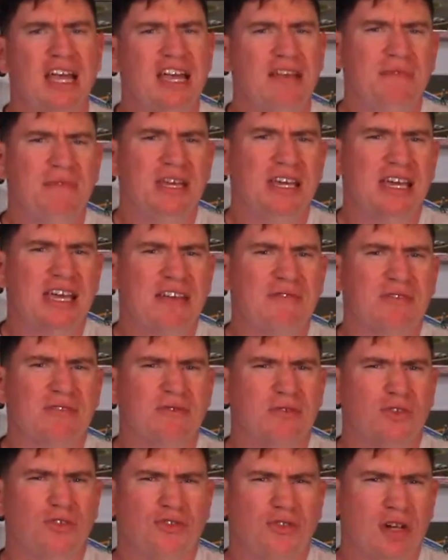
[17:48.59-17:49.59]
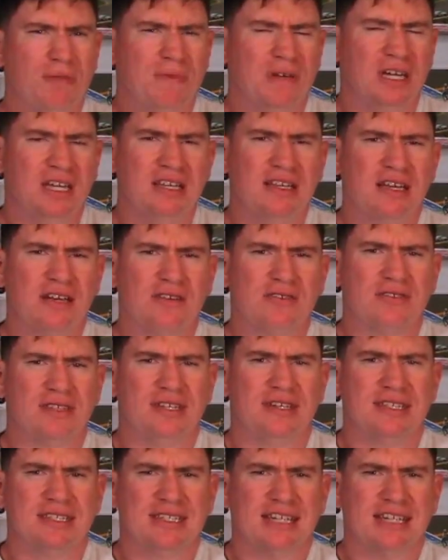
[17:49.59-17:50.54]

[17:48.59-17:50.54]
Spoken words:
maybe even creeping in there into